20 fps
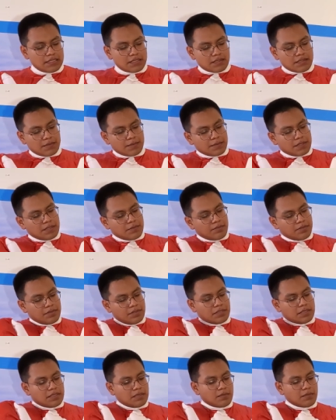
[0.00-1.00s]
So I'm gonna
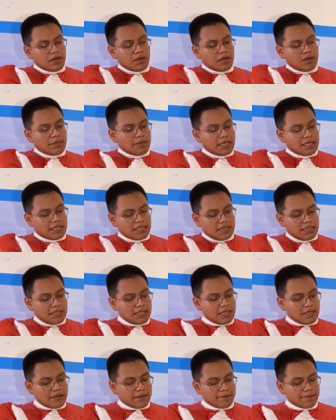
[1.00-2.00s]
put them all back in
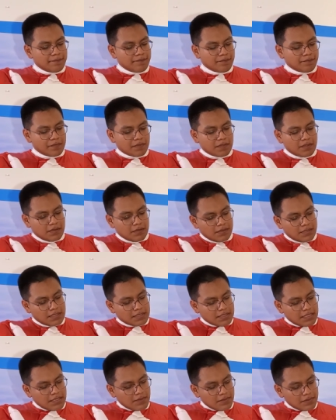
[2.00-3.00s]
there.
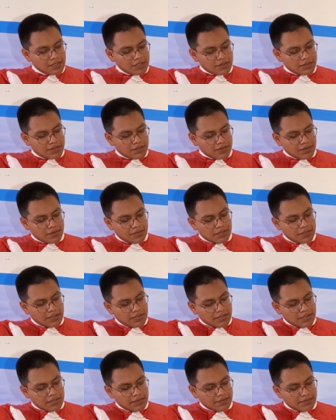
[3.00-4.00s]
So I wasn't sure
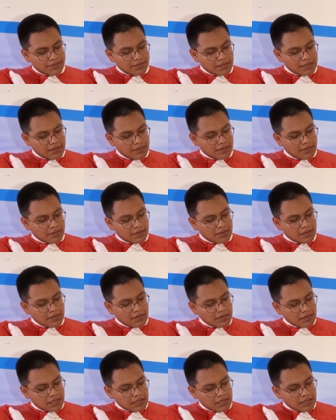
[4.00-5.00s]
if they were
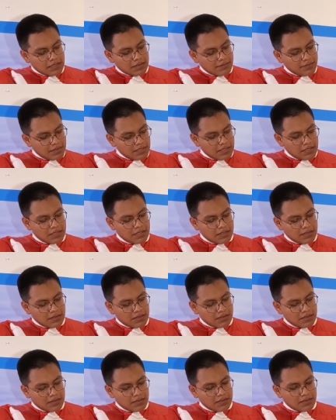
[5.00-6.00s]
all gonna be in
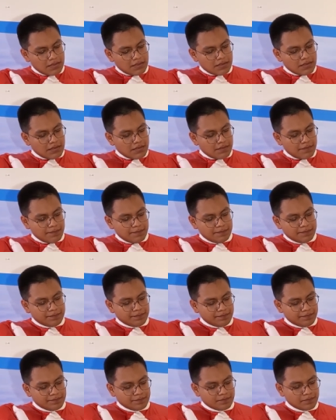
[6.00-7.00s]
there.
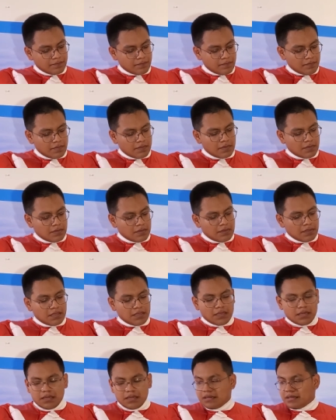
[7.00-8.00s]
All
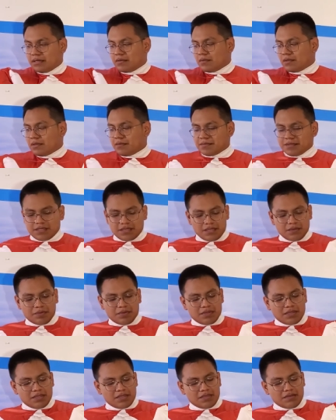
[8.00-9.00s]
right, well I'm just gonna put
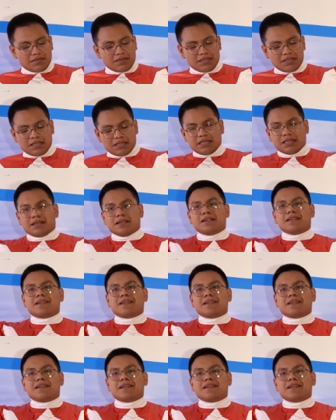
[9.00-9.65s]
these all to the side.